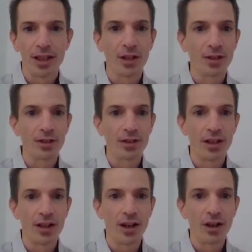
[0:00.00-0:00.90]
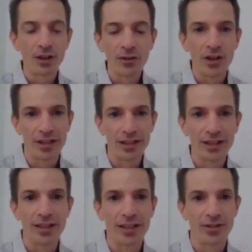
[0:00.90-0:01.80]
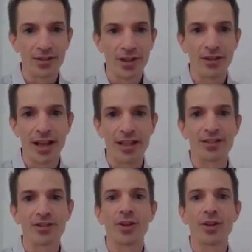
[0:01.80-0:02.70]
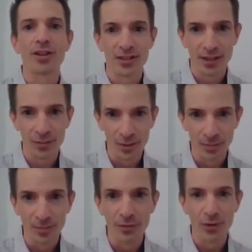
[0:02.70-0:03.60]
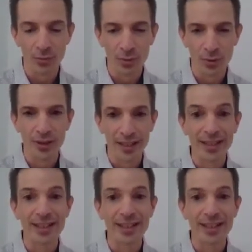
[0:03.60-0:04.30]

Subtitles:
all of our indicators are as strong as they were before we went in,